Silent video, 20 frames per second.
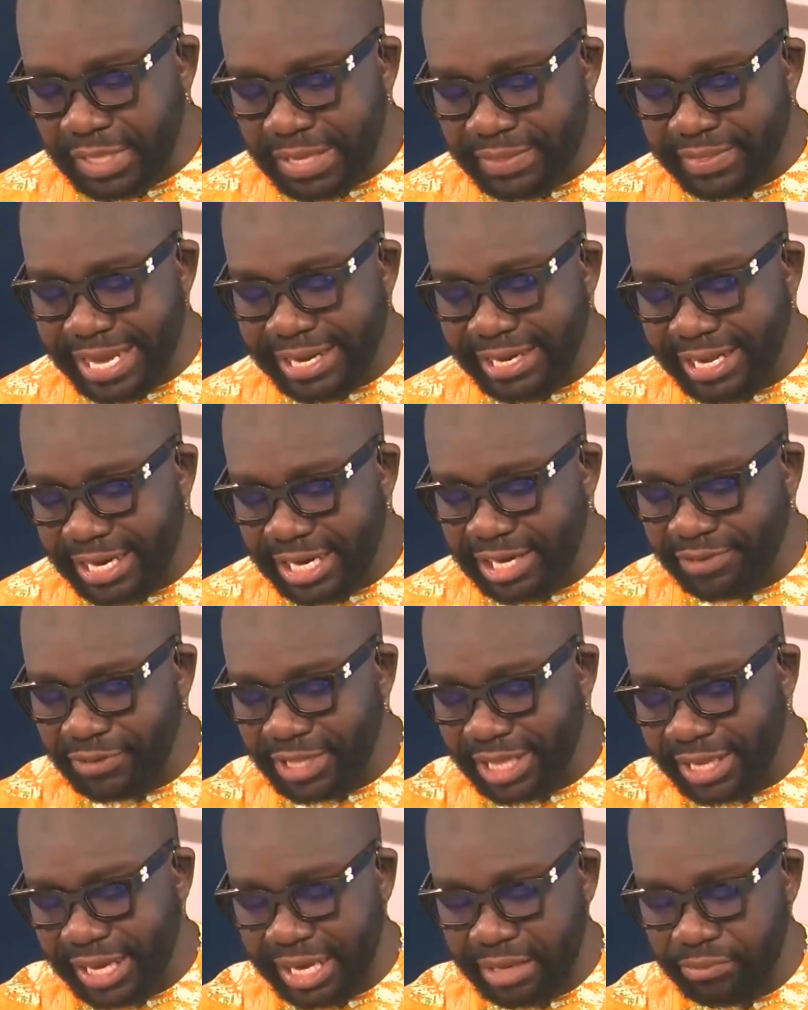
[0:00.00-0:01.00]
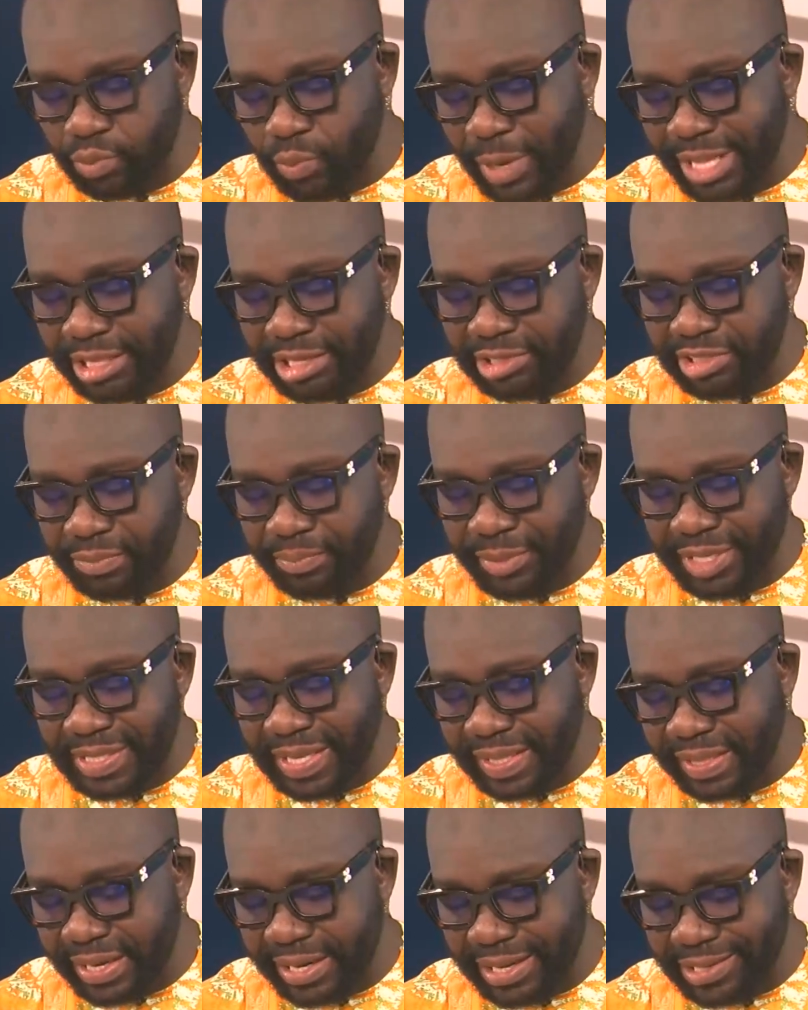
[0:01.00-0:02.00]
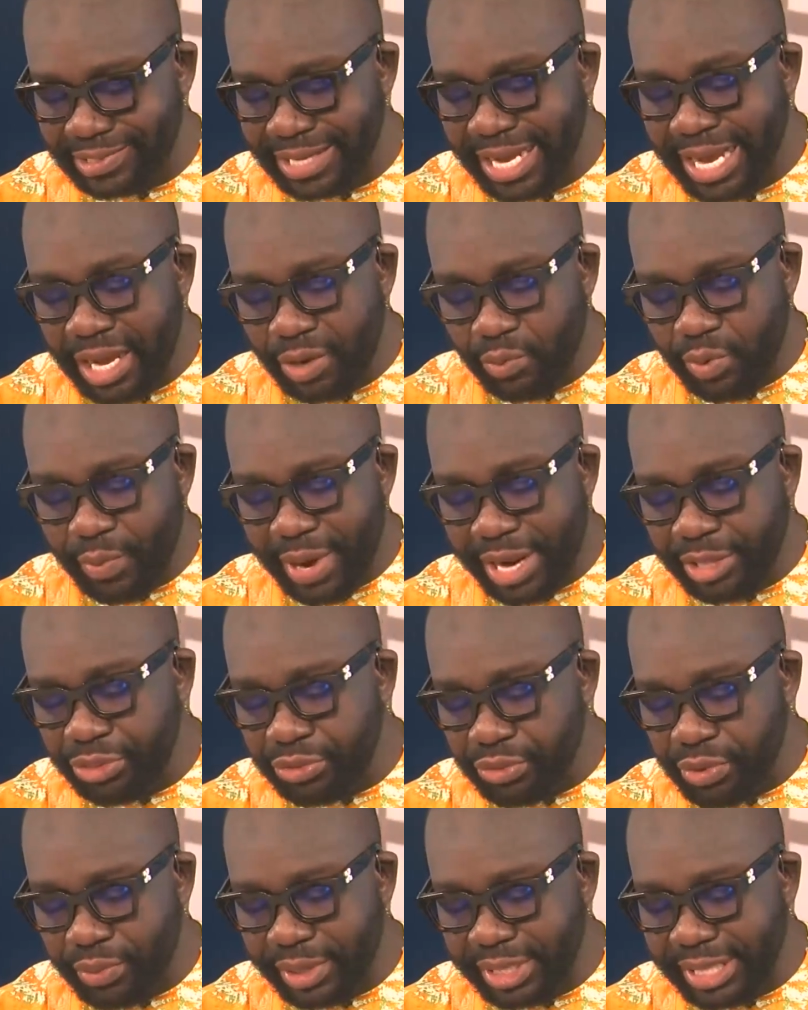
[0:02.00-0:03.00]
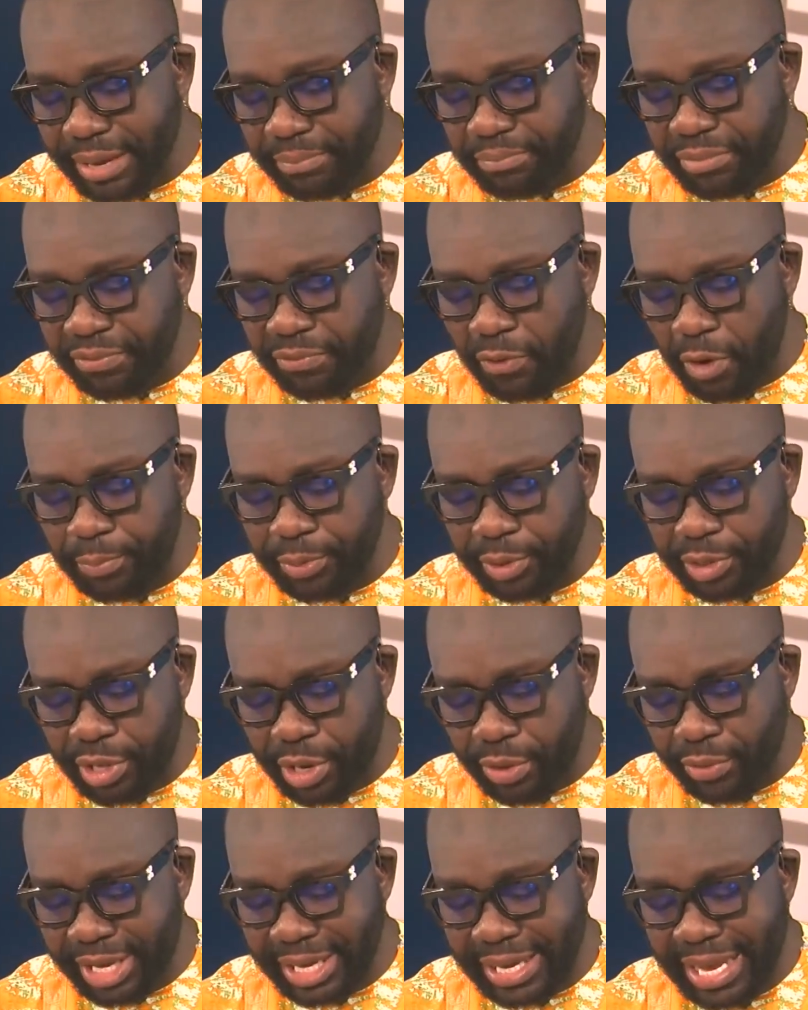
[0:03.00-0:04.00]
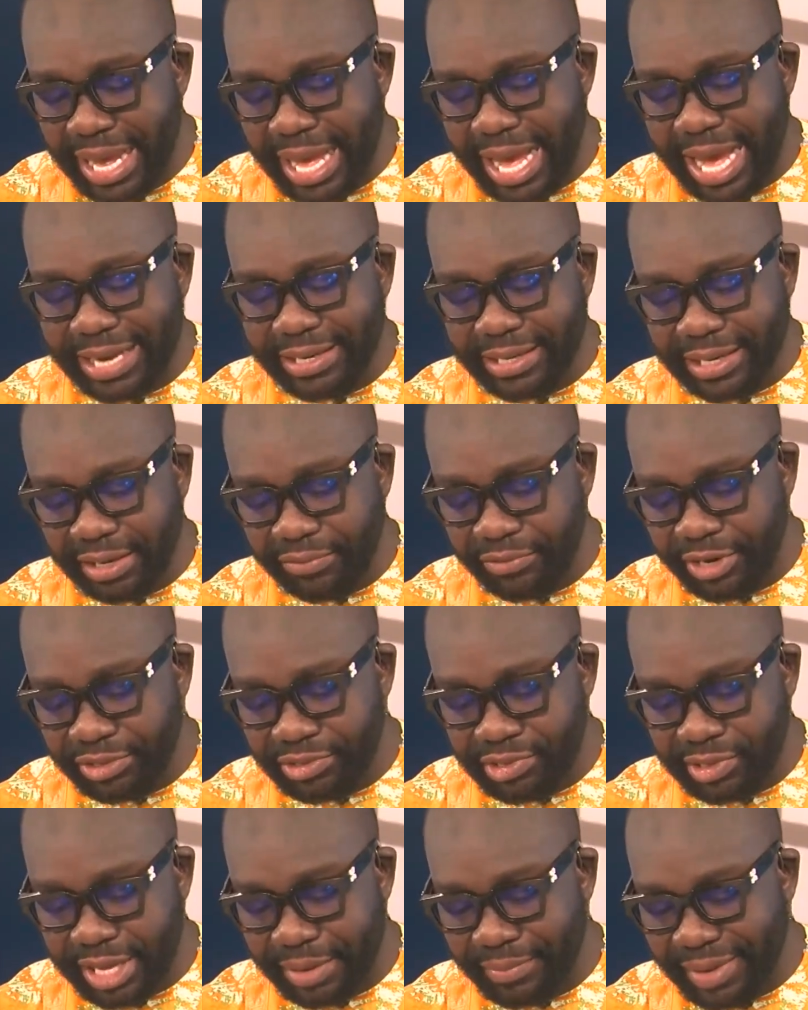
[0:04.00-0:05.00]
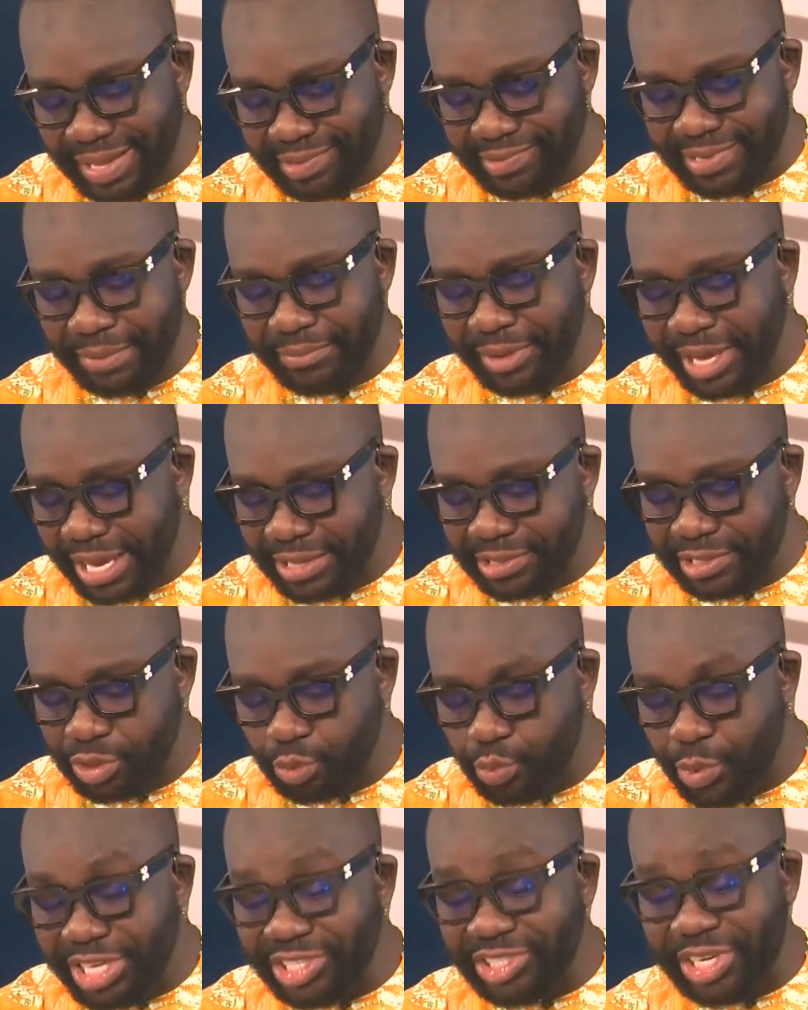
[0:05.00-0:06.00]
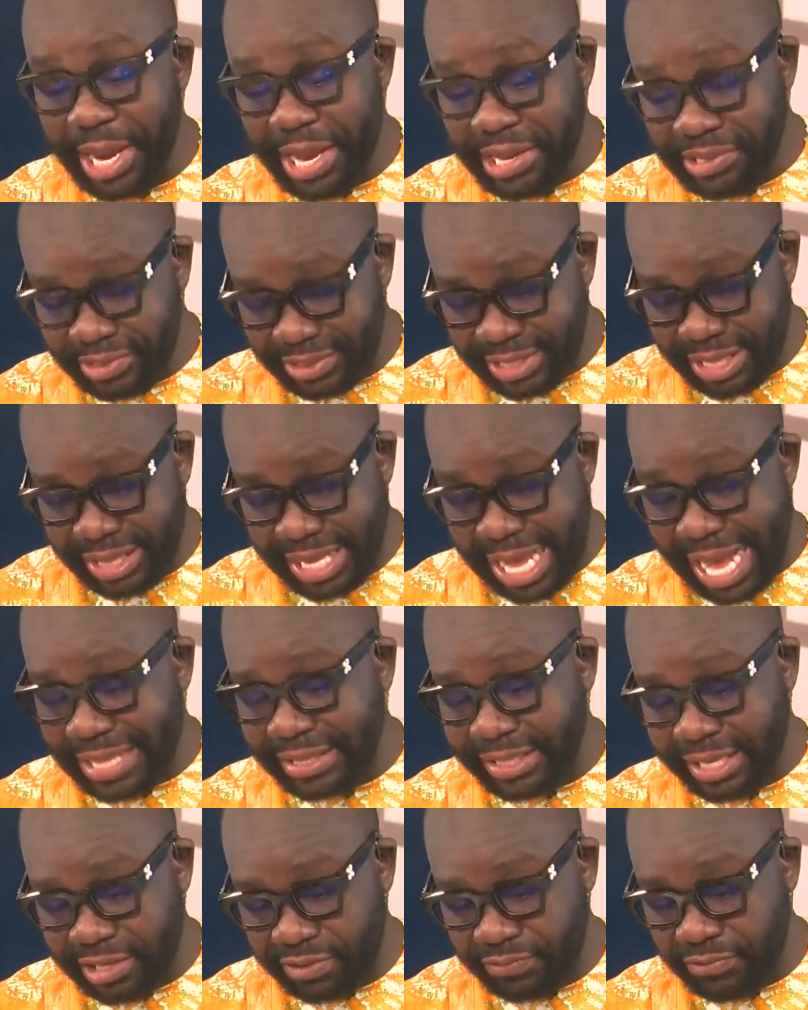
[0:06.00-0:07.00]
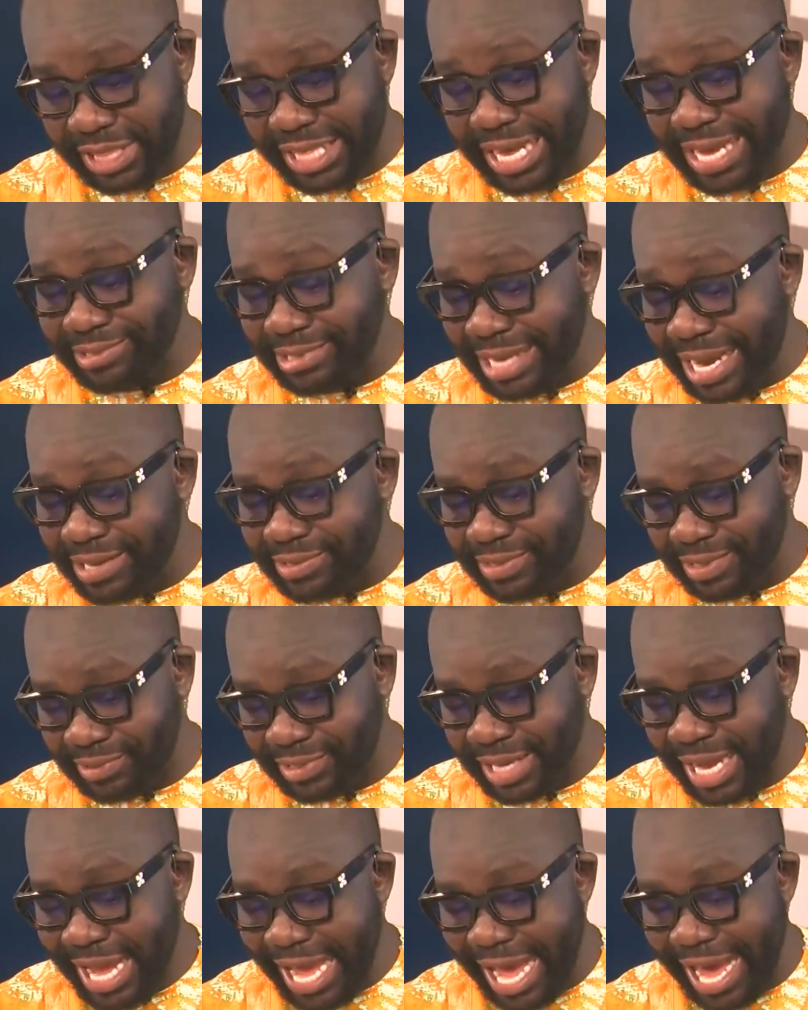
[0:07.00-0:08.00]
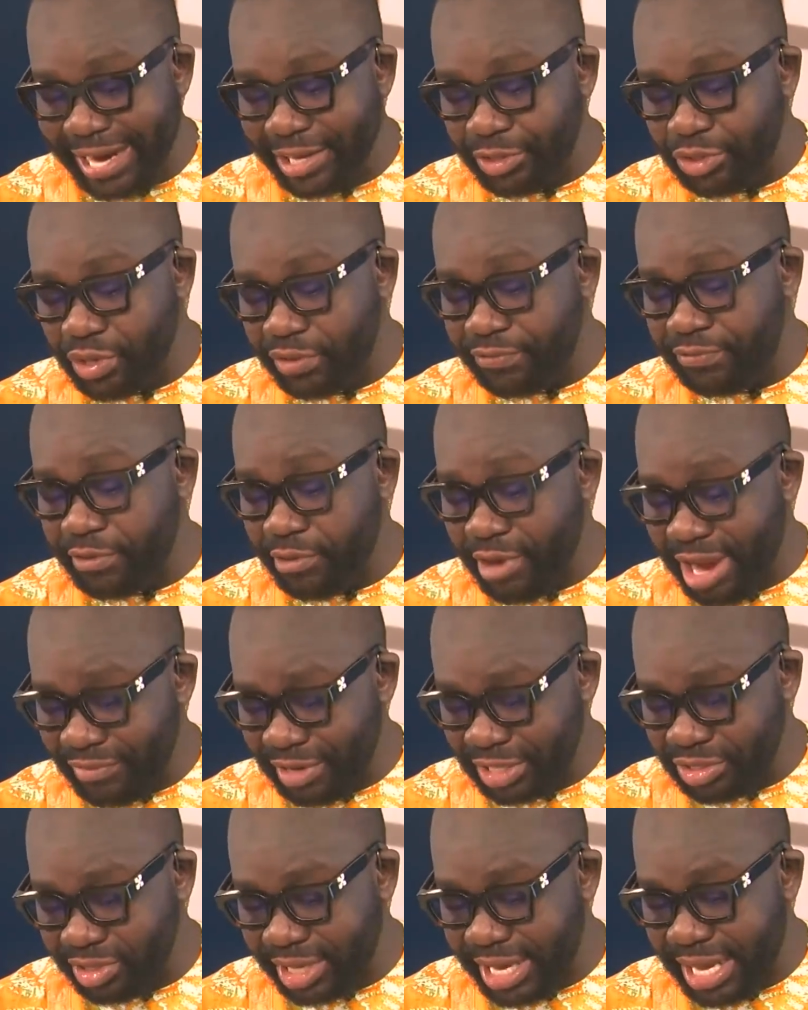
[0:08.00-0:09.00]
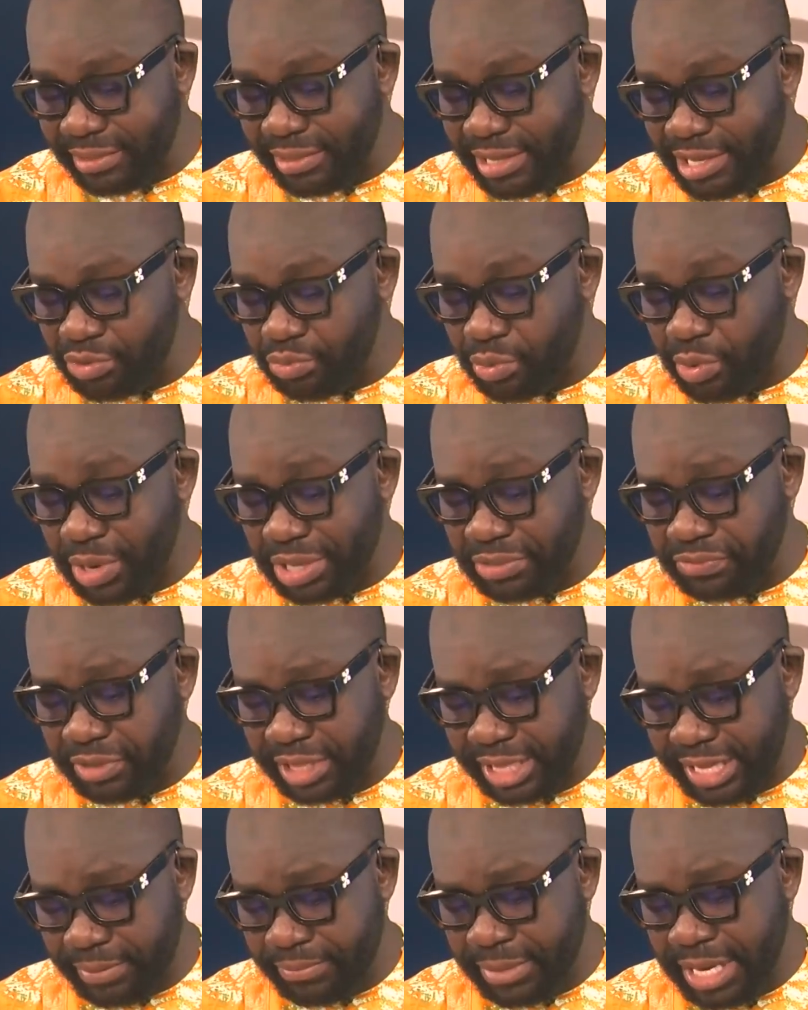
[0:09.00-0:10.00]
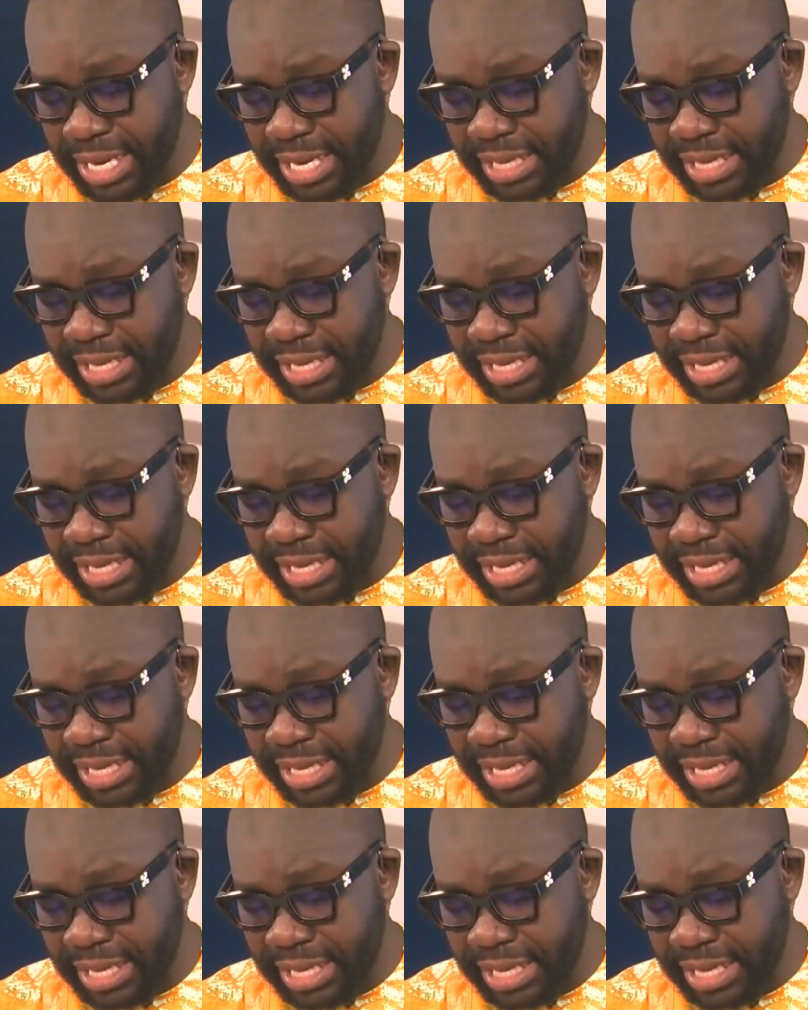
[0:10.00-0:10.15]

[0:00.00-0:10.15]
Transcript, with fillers: they needed for the games. When they submitted the list, we went through with them before procuring and delivering to them. In some cases, we chased the athletes for their sizes, and it took forever to get these requests for them.